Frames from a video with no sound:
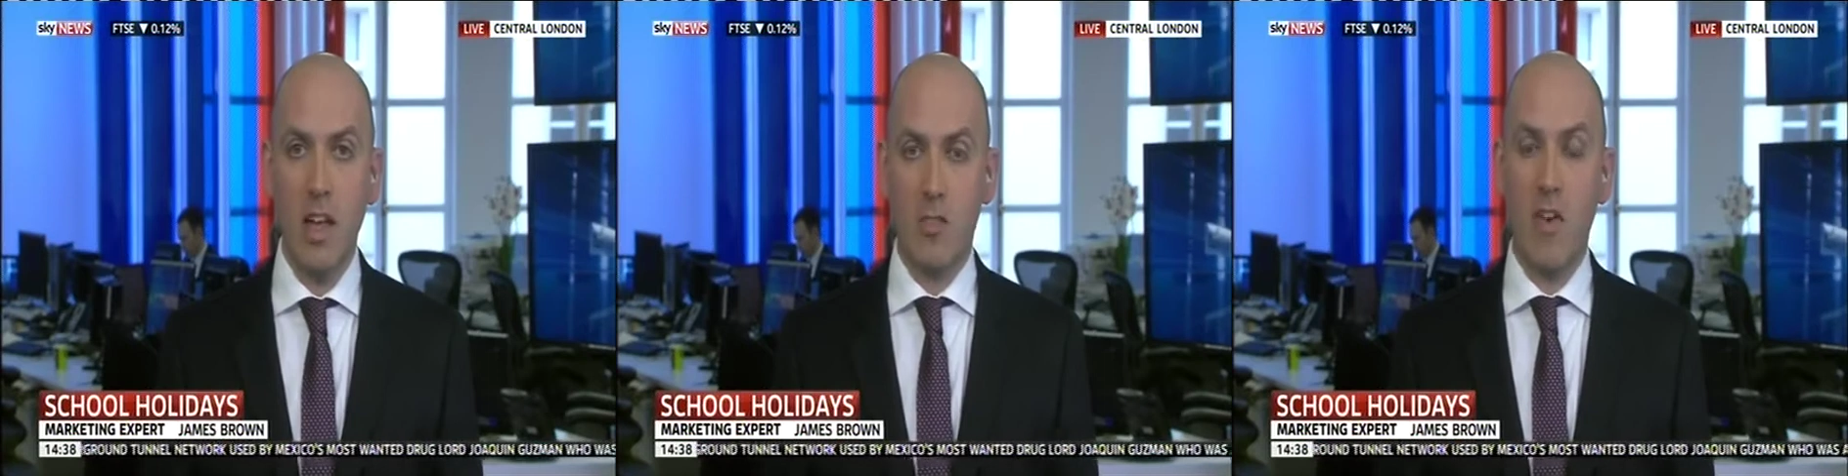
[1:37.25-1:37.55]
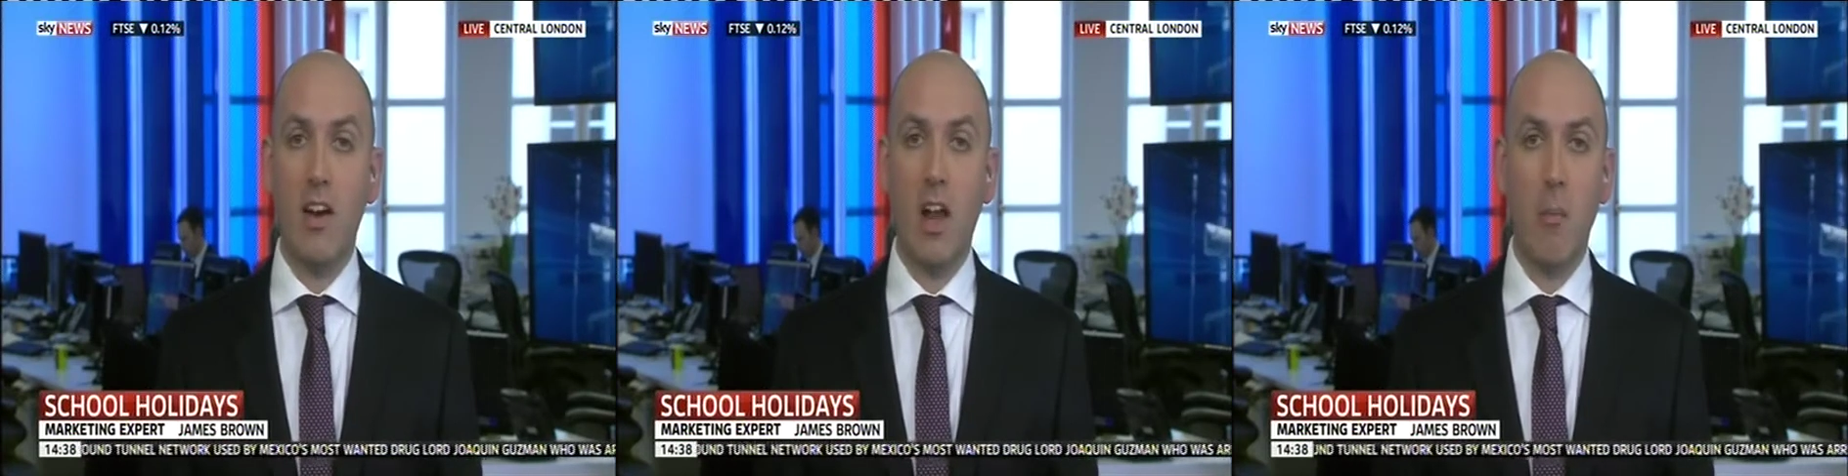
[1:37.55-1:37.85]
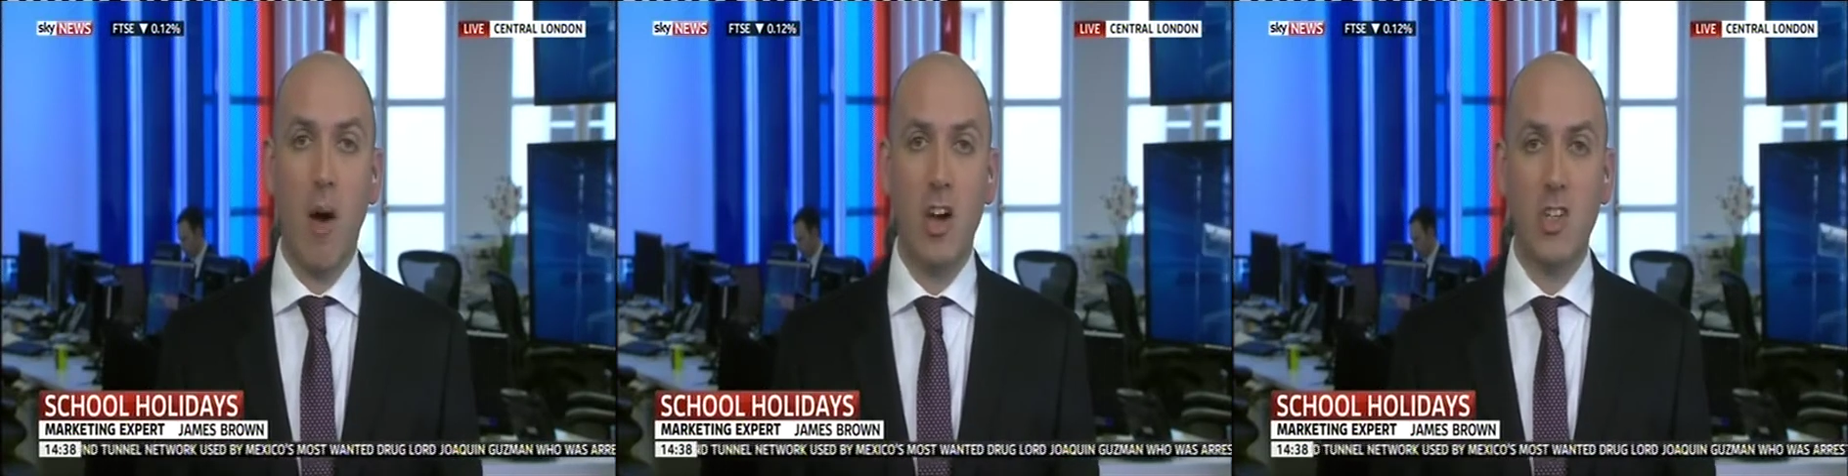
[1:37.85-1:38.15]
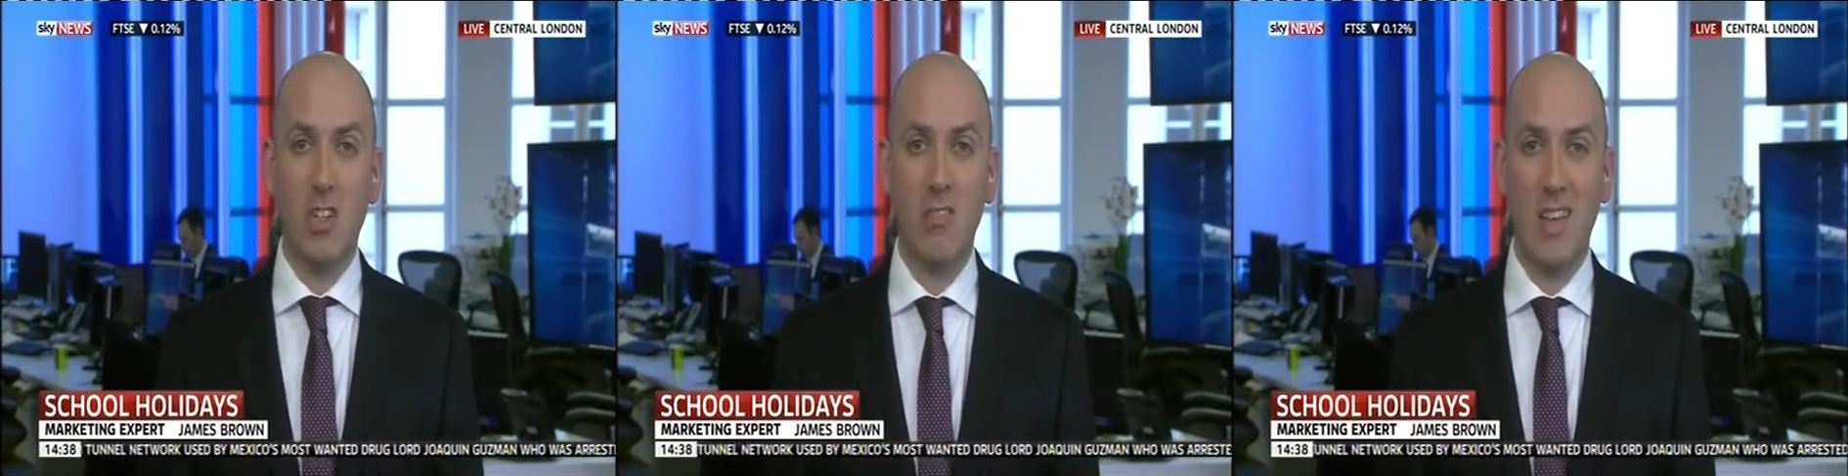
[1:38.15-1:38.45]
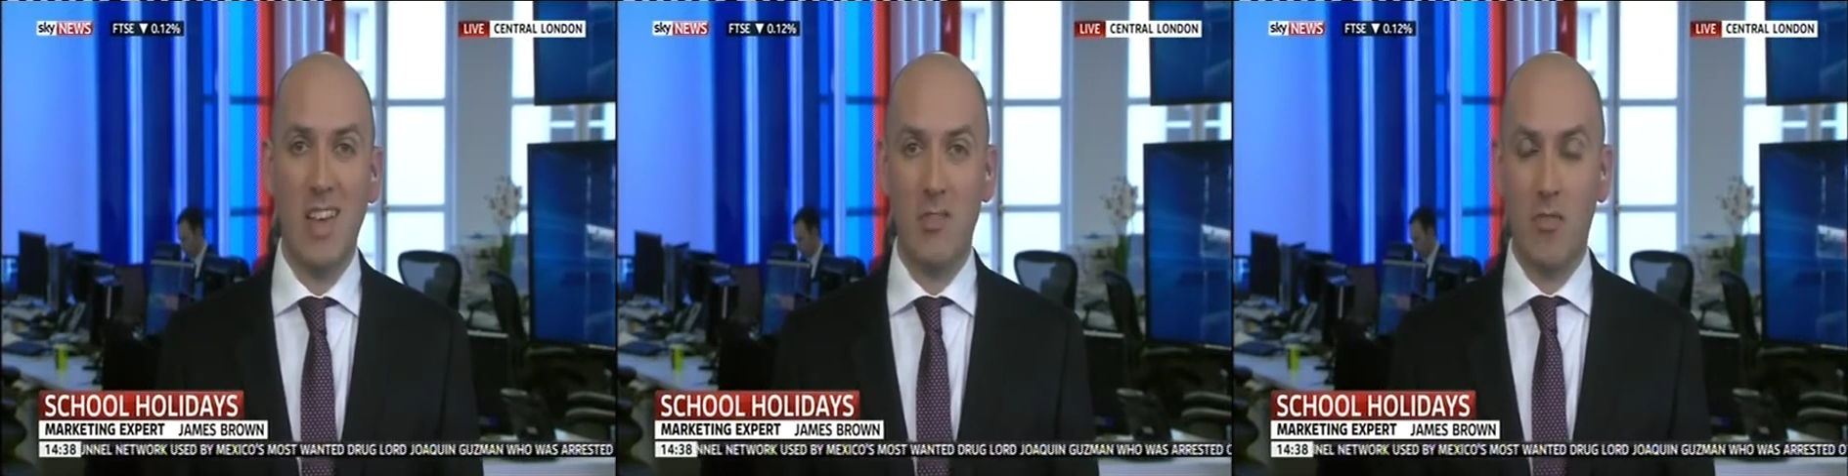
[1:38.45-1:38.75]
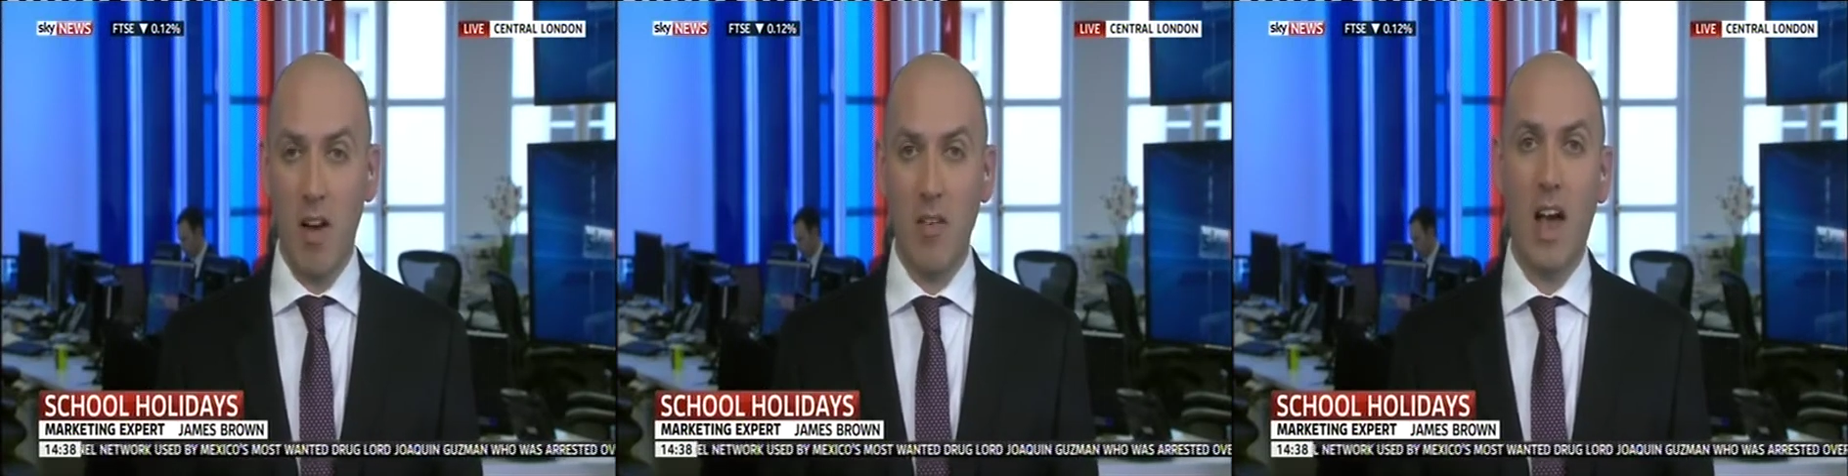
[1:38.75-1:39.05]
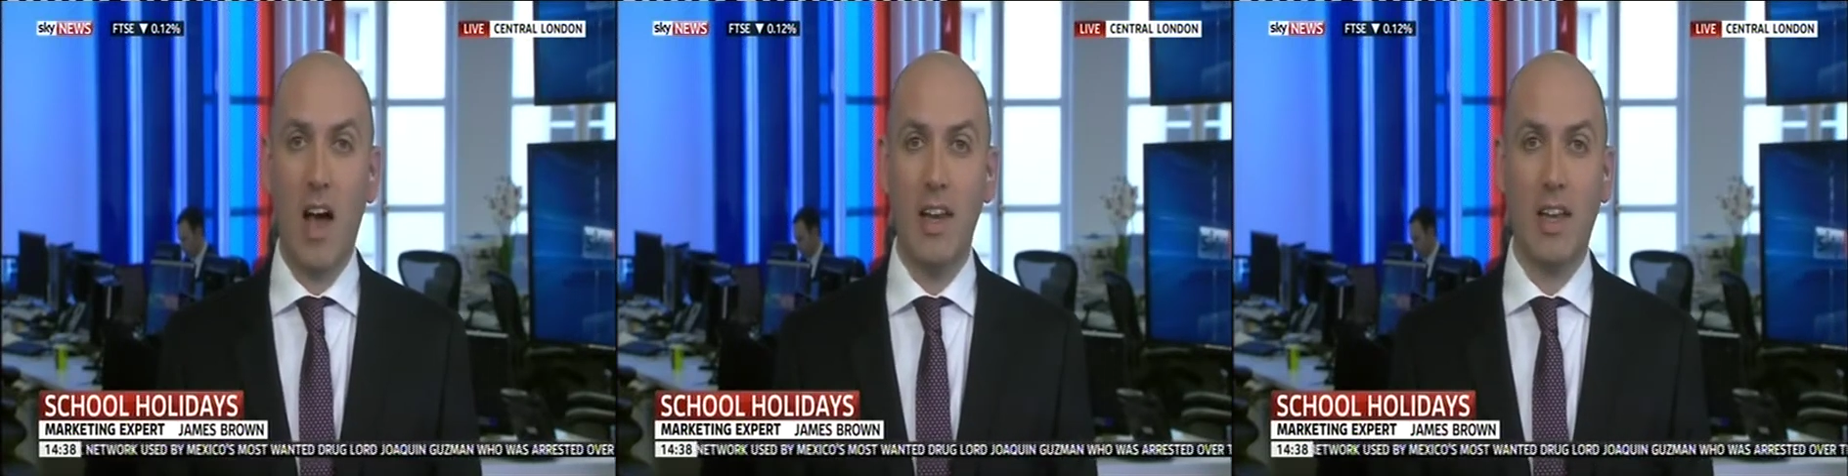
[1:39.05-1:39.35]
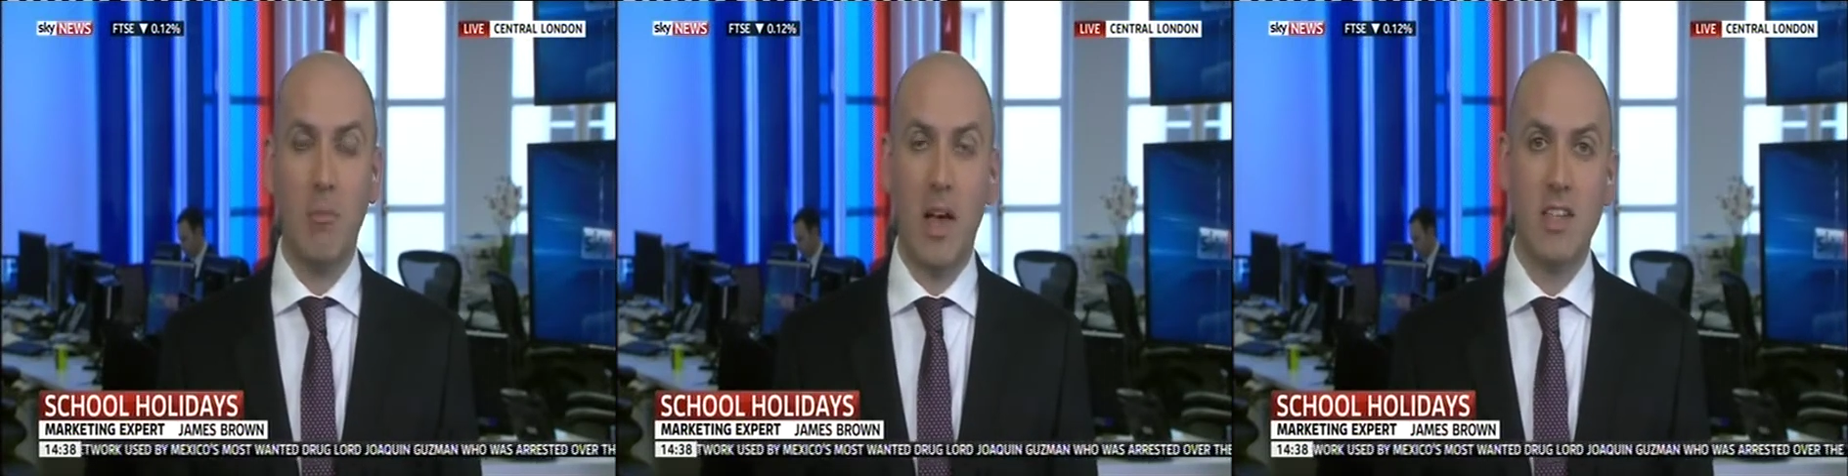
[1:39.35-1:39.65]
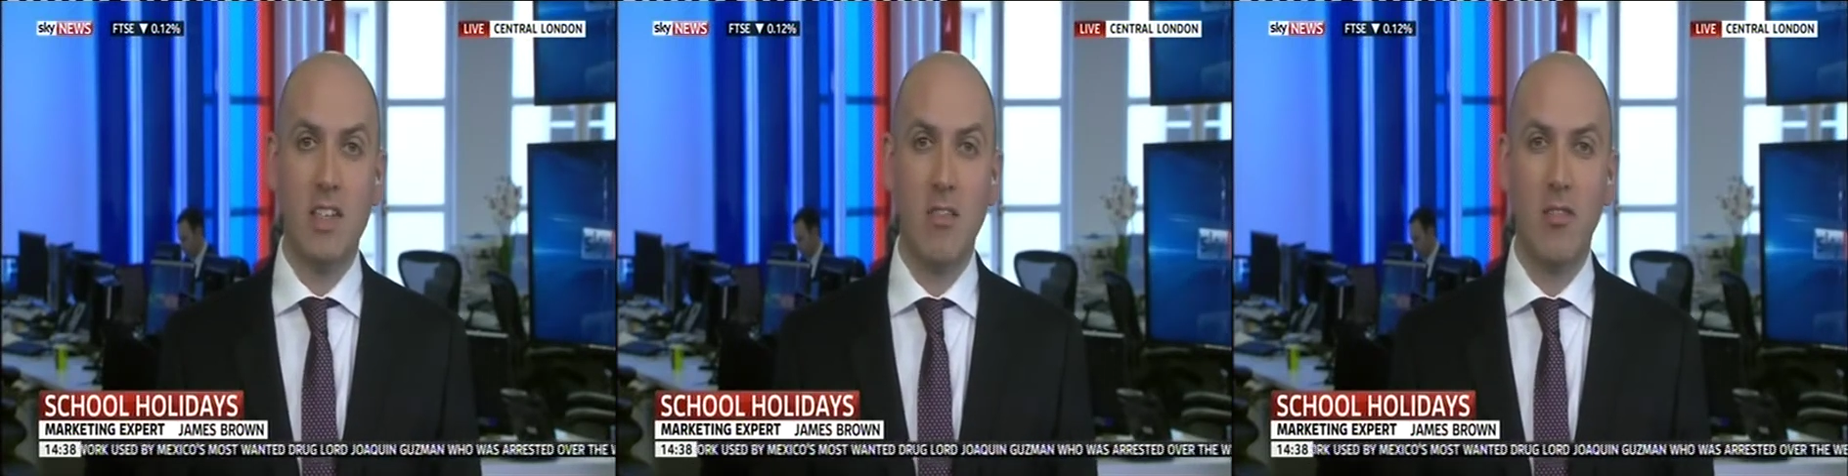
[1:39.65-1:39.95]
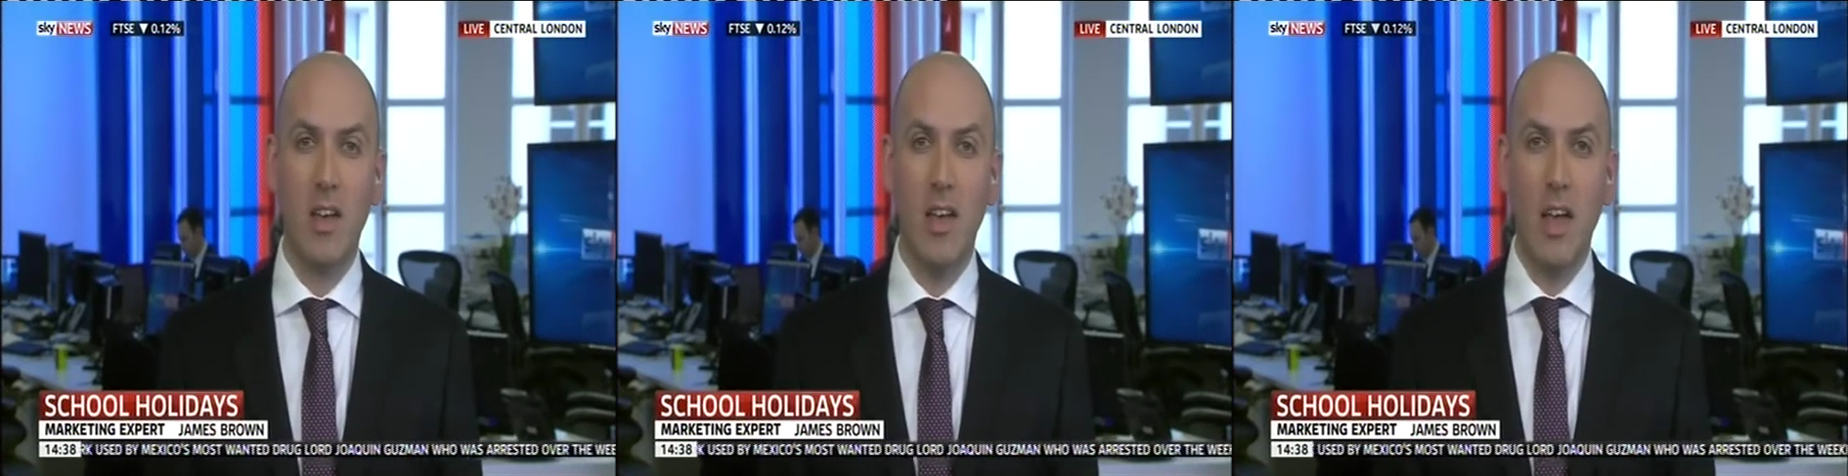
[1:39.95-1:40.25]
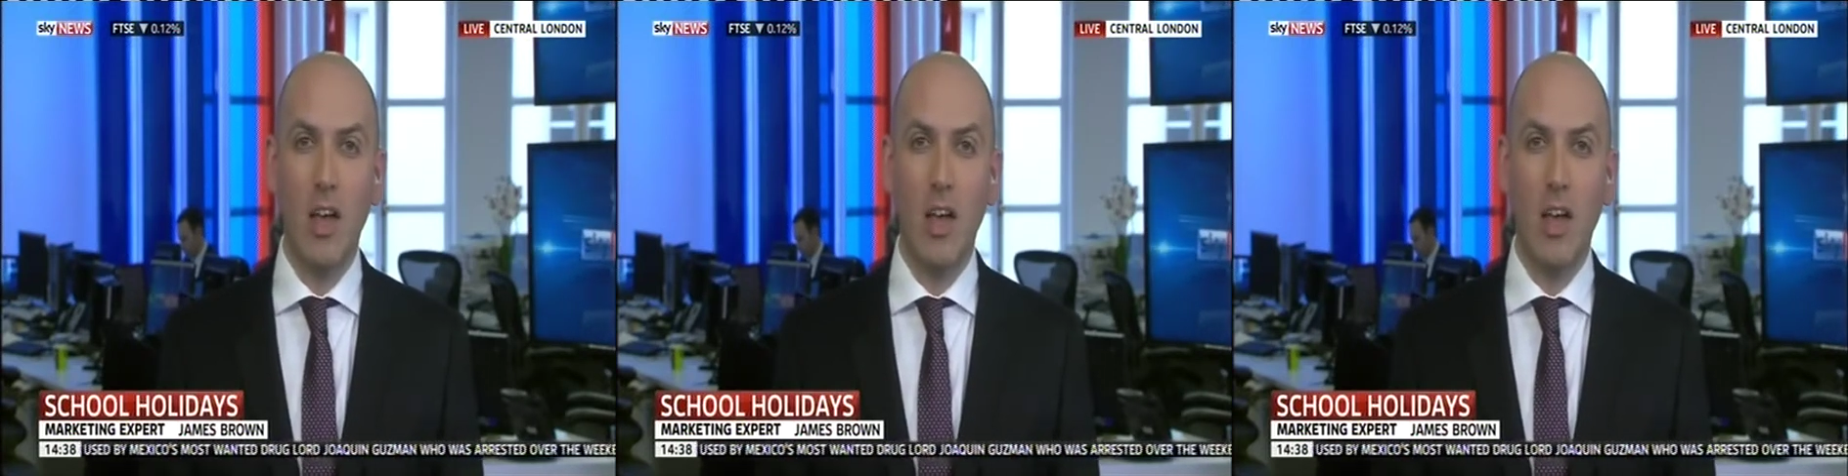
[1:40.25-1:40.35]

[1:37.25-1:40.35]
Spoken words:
it's very low margin, it's very highly competitive.